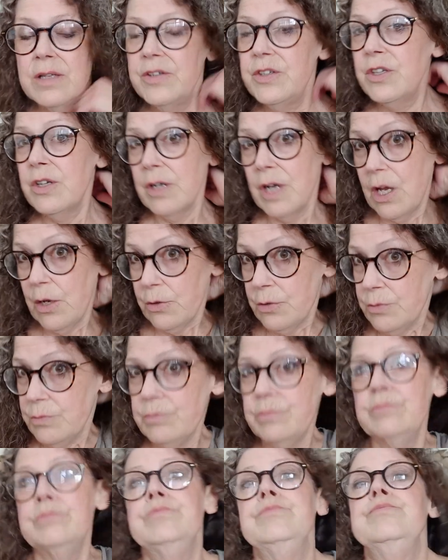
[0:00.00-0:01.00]
your
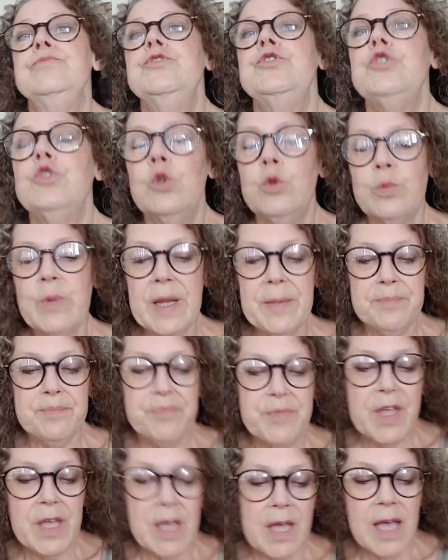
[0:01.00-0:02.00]
own jewellery.
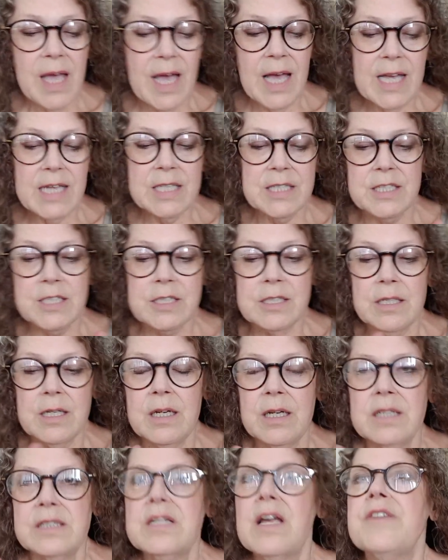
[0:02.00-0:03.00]
And
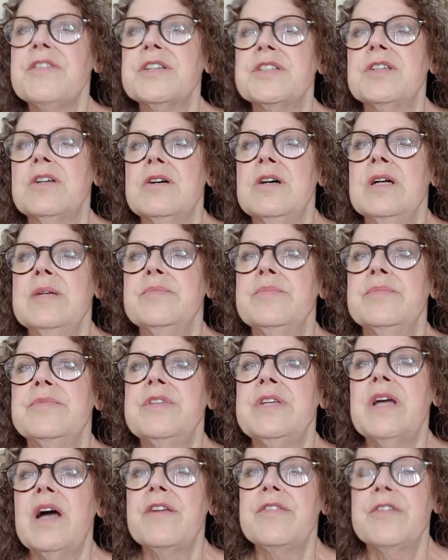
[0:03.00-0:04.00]
another time,
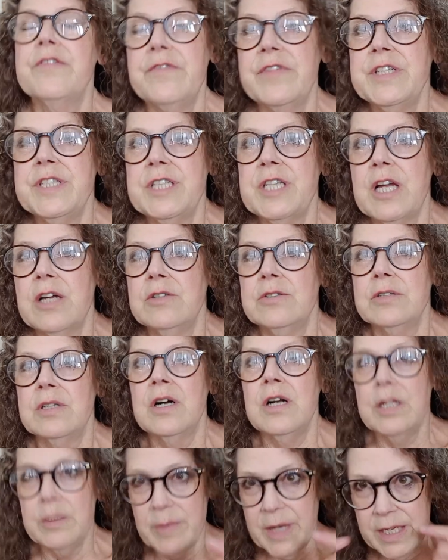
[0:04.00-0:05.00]
the other video,
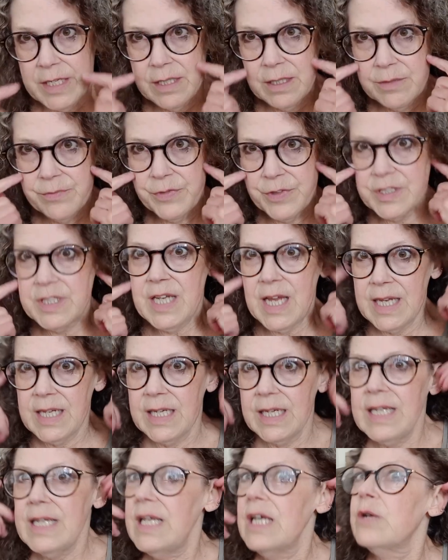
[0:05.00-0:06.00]
I'll make the
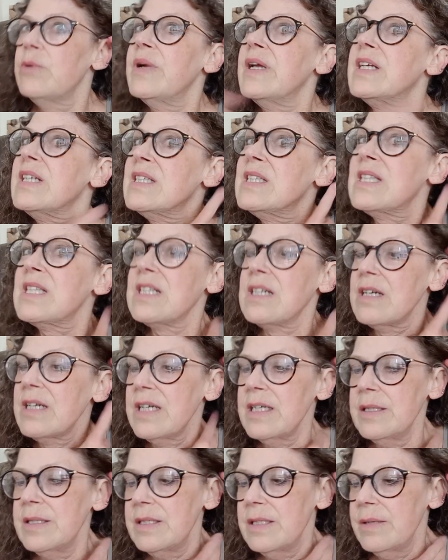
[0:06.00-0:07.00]
dangly earrings that I
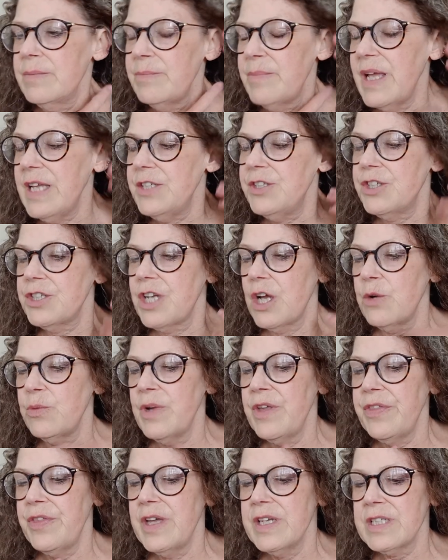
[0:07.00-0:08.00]
had made to go
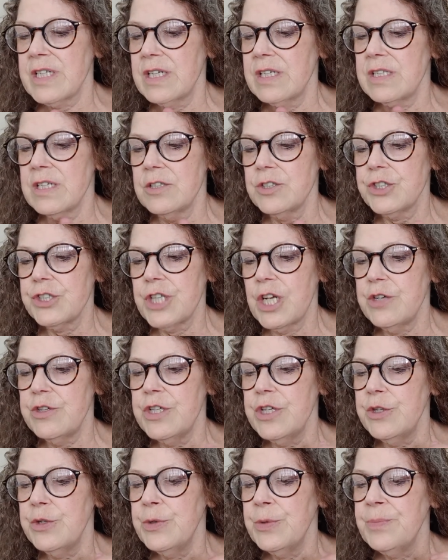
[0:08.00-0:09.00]
with it. And I'll show
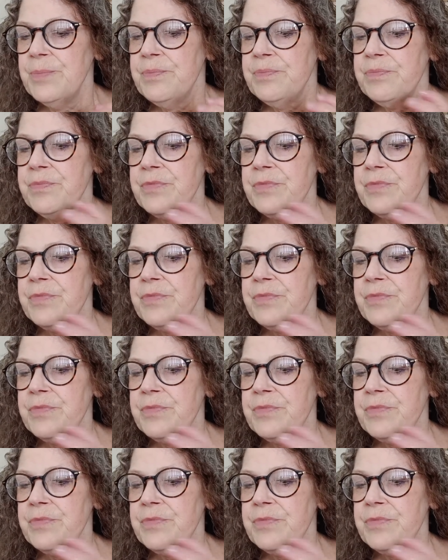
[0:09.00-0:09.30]
you